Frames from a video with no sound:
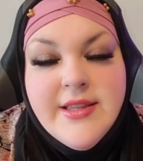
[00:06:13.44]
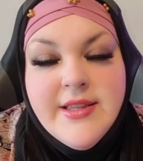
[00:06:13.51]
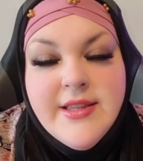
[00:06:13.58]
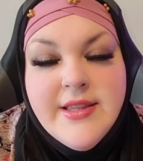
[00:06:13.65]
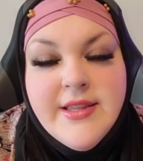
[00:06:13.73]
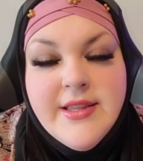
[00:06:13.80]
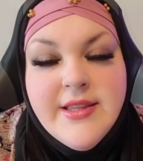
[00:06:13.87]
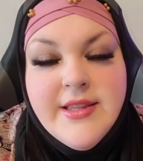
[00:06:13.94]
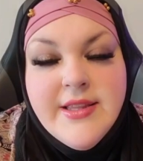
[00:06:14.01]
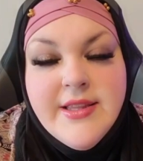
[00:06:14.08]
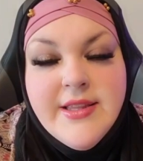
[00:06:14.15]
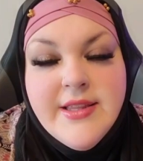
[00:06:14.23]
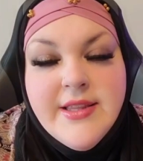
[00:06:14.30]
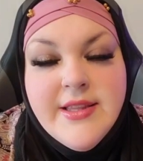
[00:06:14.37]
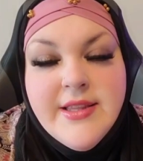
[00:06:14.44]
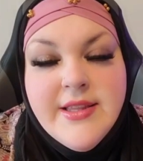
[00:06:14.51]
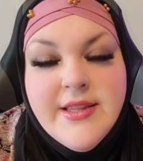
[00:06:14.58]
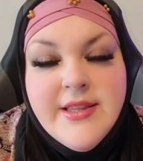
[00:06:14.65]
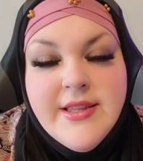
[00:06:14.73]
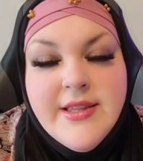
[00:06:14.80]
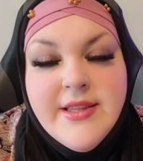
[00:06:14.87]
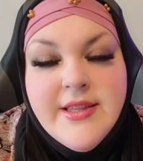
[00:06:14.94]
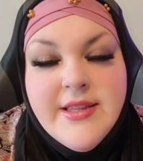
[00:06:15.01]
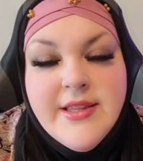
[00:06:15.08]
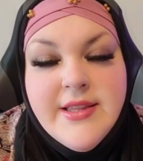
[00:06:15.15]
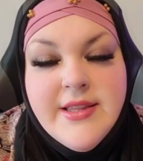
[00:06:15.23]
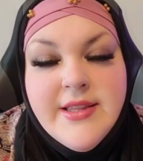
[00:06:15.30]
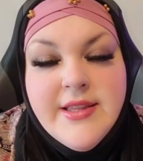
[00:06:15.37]

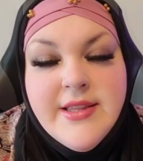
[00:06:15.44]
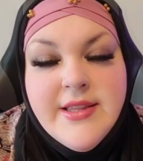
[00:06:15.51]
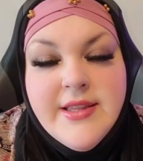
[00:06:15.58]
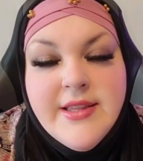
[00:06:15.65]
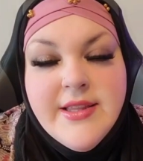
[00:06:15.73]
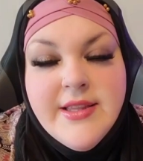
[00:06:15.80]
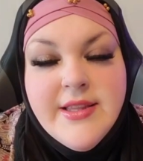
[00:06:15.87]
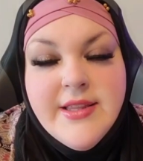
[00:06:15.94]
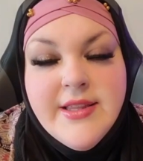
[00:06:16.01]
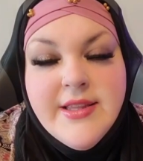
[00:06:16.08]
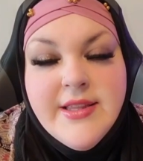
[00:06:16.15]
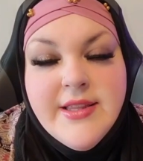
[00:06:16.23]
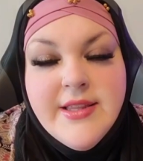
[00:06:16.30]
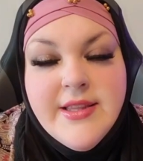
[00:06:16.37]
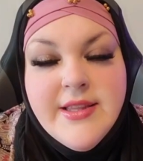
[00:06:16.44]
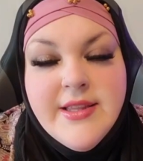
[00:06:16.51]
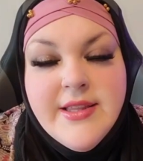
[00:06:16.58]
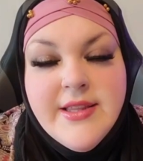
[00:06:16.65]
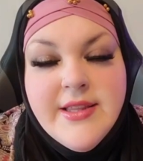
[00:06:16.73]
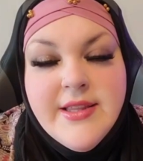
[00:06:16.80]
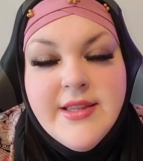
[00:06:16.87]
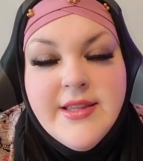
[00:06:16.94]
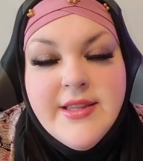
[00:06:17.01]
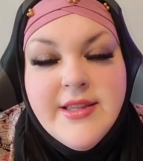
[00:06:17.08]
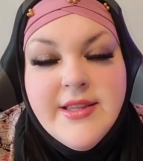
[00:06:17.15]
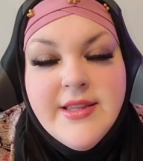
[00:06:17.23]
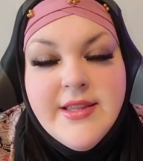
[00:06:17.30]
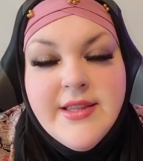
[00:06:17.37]

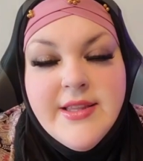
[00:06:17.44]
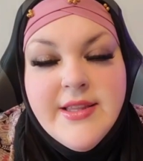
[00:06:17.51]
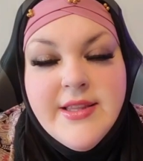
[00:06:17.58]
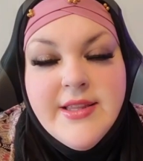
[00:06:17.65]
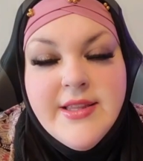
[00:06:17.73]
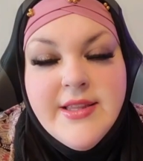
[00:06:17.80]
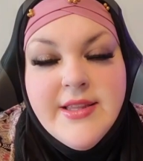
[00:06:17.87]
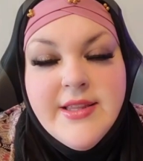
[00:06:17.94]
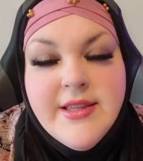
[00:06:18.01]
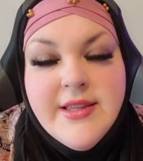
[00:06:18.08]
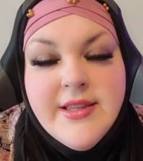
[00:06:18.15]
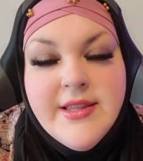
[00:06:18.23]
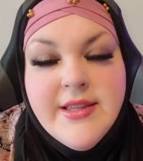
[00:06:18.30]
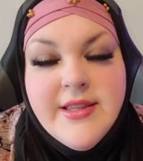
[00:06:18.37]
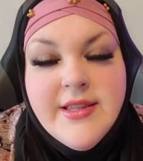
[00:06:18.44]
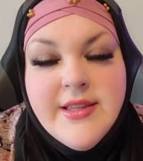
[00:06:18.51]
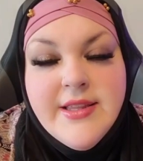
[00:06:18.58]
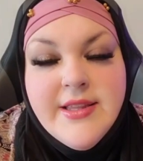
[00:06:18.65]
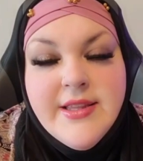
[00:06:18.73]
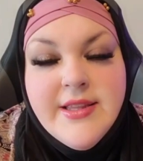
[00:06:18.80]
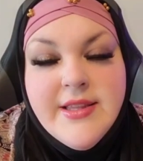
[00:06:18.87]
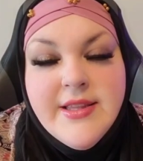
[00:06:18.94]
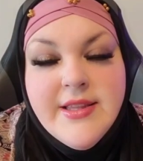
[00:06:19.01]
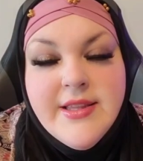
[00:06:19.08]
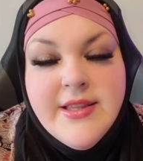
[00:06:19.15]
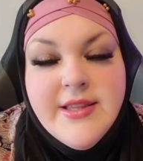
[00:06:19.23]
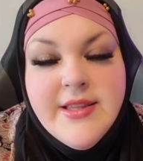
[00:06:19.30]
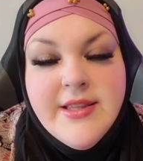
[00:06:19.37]

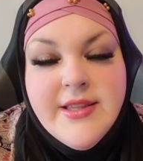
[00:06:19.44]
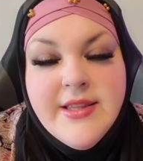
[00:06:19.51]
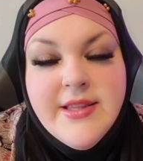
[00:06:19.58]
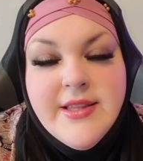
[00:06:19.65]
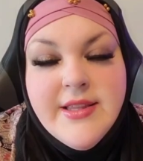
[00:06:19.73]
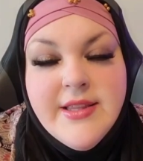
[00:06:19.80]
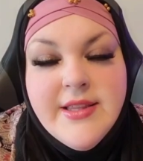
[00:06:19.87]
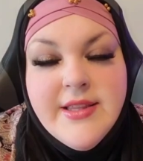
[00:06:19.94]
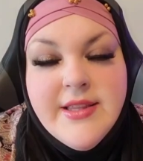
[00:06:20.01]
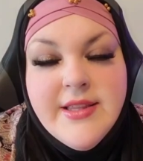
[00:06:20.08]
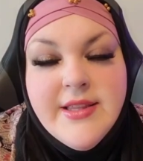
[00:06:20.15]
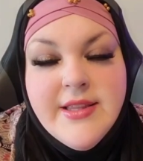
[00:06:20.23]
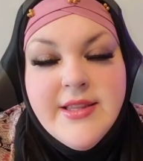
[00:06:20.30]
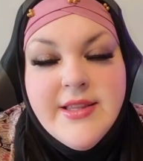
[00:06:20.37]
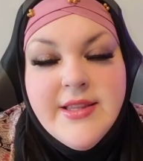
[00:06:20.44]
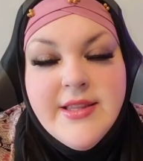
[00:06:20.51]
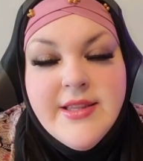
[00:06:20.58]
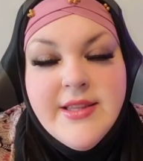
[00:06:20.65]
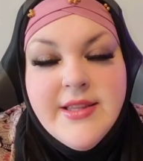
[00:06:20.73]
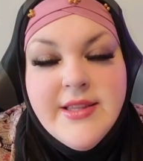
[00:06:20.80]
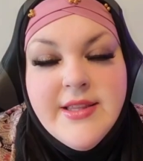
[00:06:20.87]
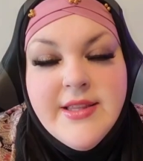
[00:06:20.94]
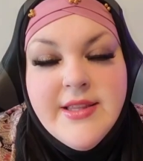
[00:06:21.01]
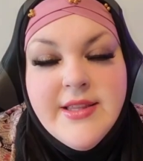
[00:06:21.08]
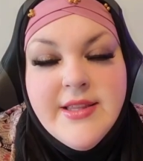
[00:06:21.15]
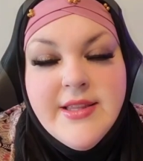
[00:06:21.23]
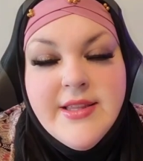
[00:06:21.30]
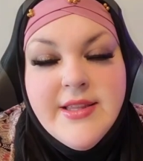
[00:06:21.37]
No words are spoken by the person on screen.